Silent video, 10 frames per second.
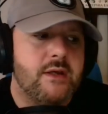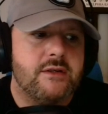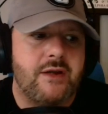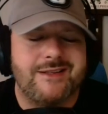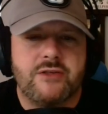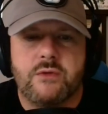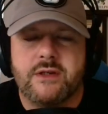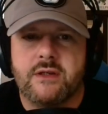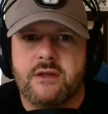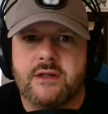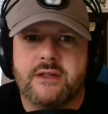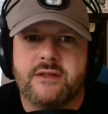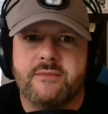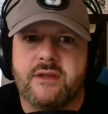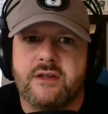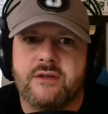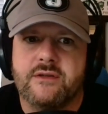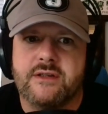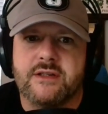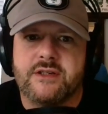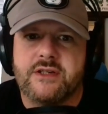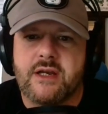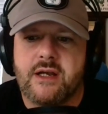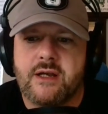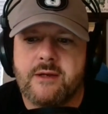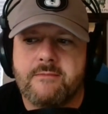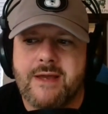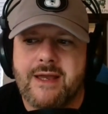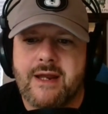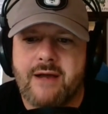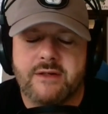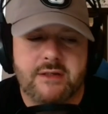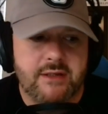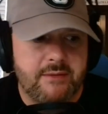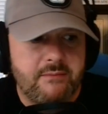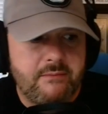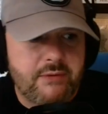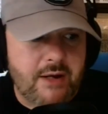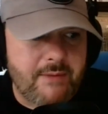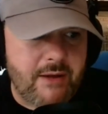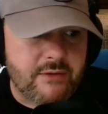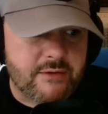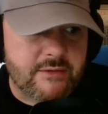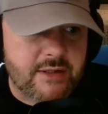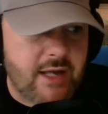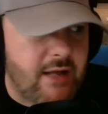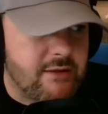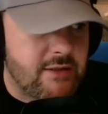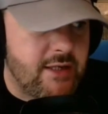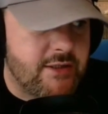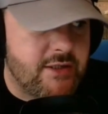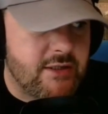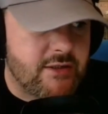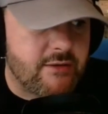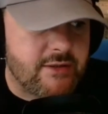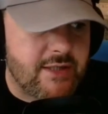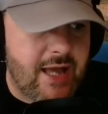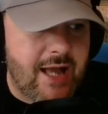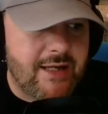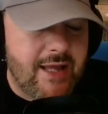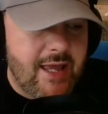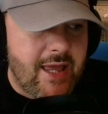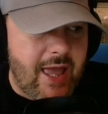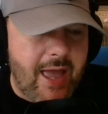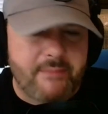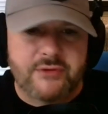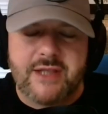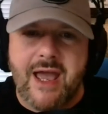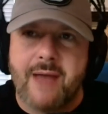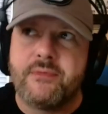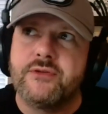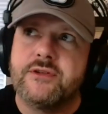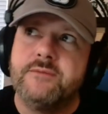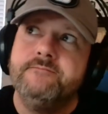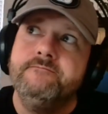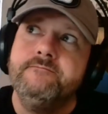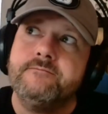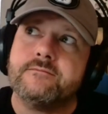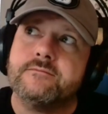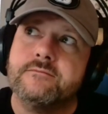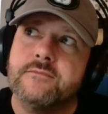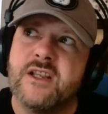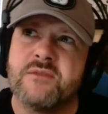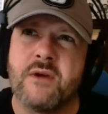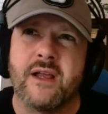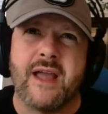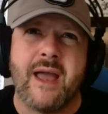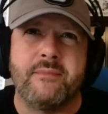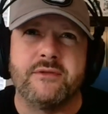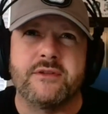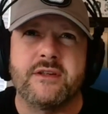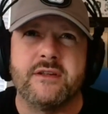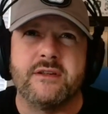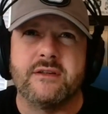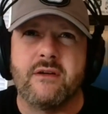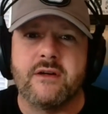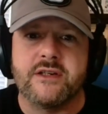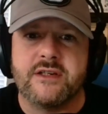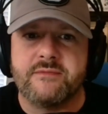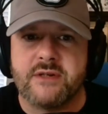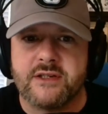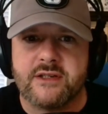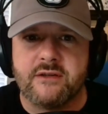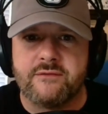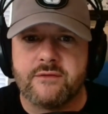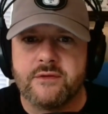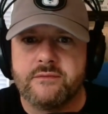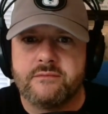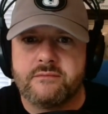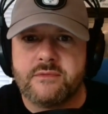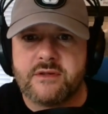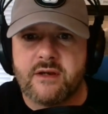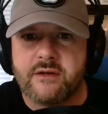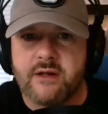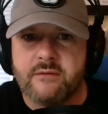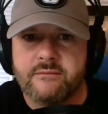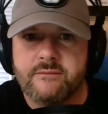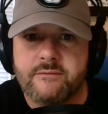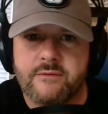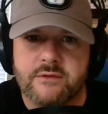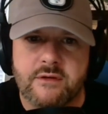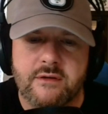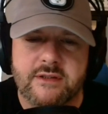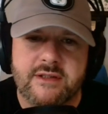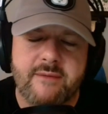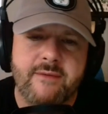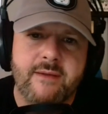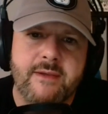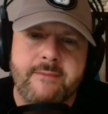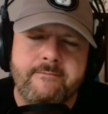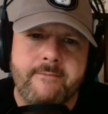So I just wanted to look at some of the usage. And obviously, Brock Bowers was in college last year, so it's not apples to apples. It's more like apples to oranges, but it's still fruit. So, fruit's all in the same family.